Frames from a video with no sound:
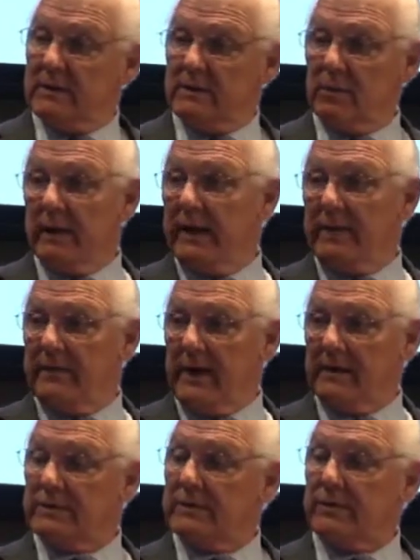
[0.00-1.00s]

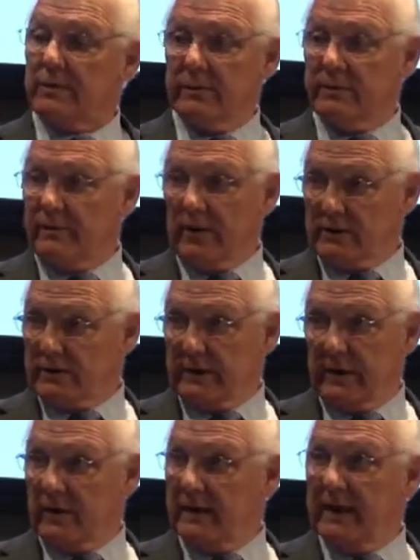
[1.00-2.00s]
28,000 children in foster
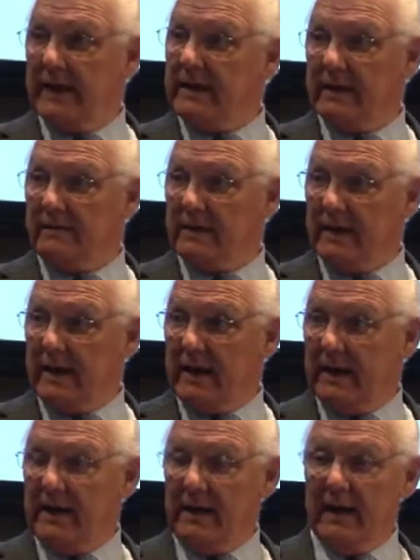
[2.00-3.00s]
care on any given day,